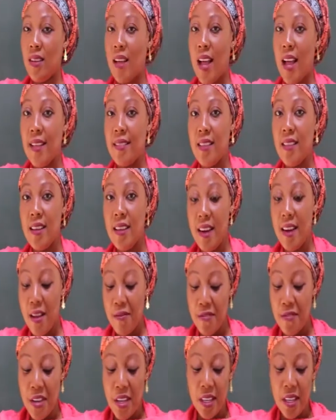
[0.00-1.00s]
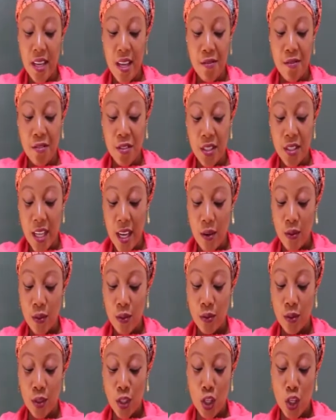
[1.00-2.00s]
at the graphic level now,
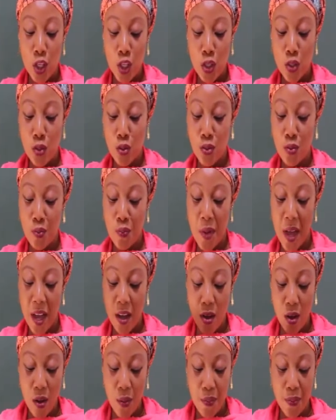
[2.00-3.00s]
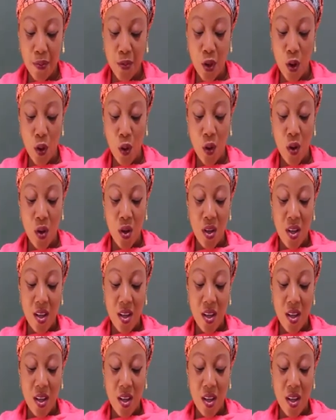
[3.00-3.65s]
is to back up your